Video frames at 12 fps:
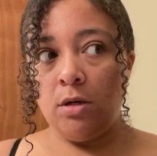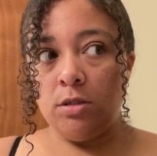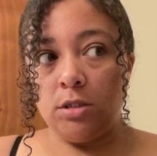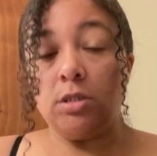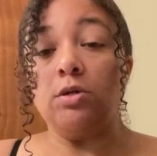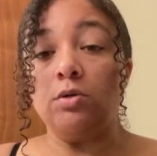
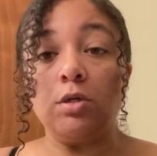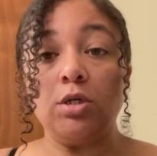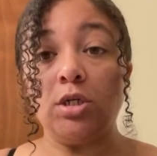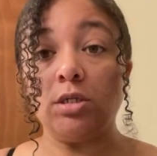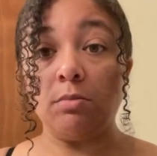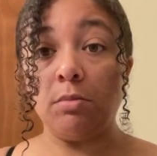It's literally
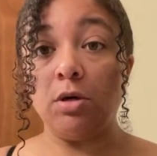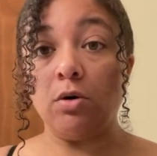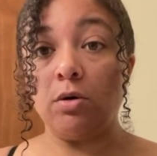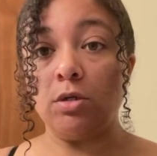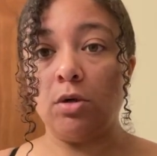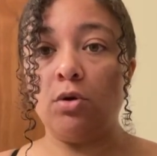just a
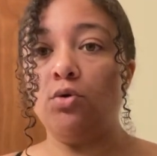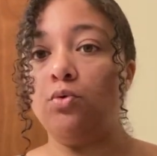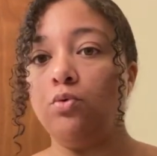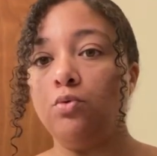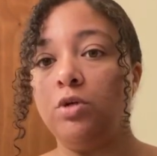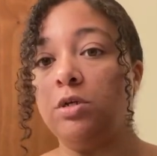milk. So
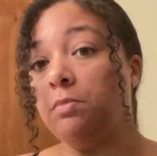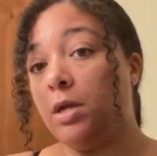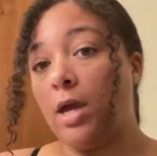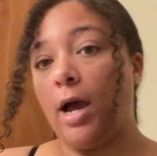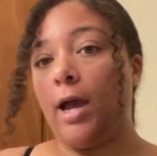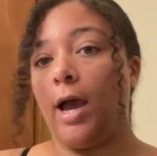you, to
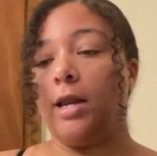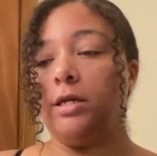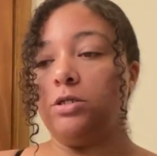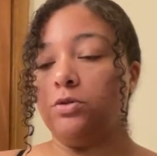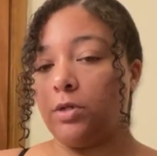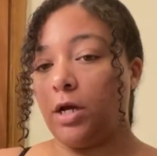me, I
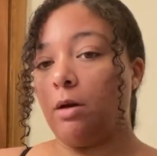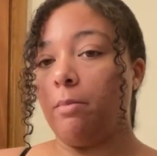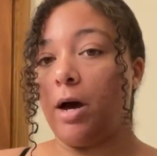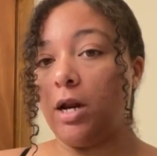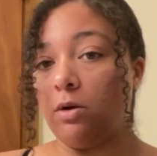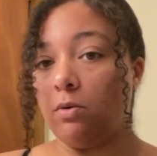added to like a
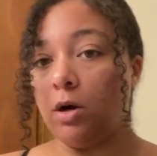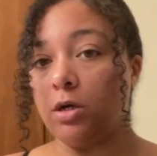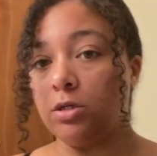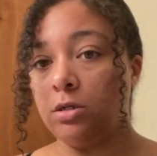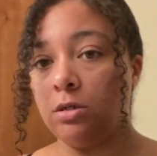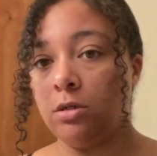body
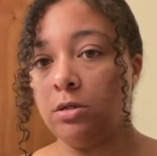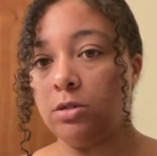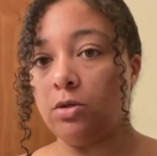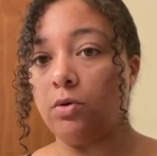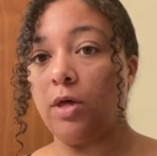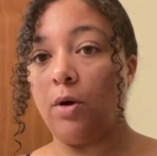wash
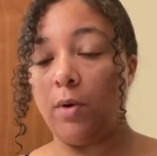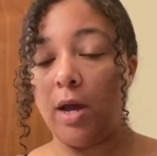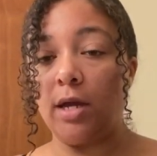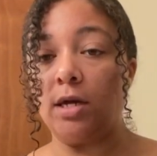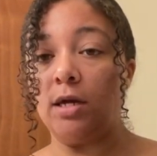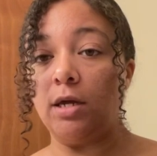so that way
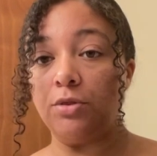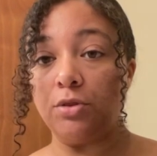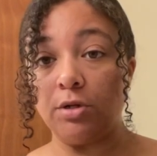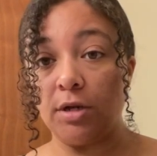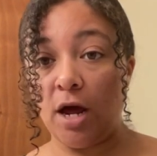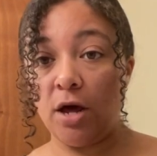I can get
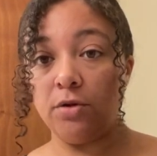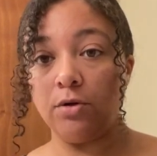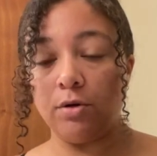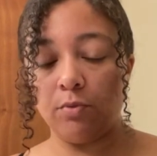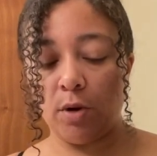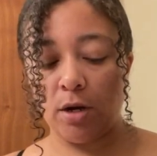the lather
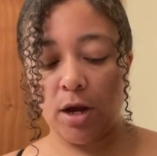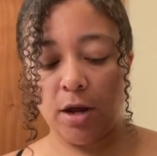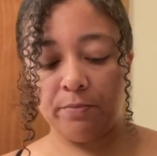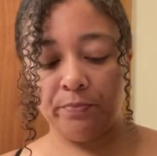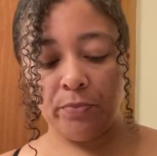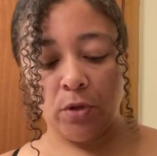and whatnot.
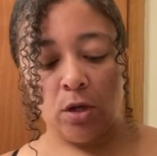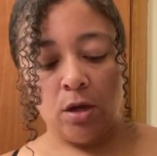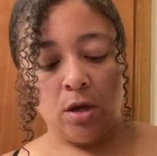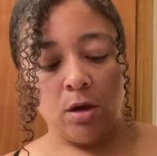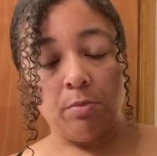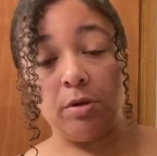
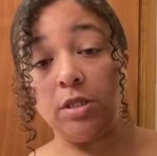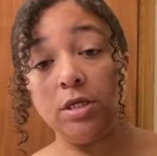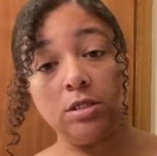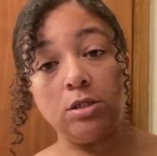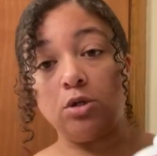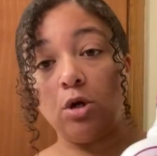But
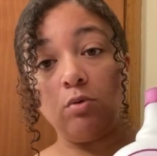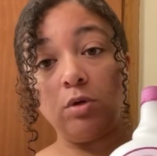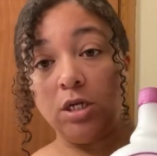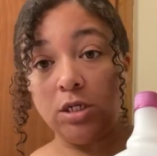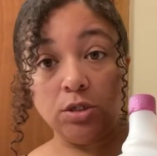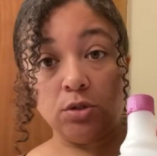this, you don't
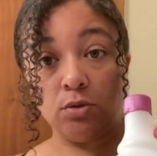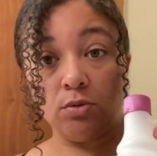need to.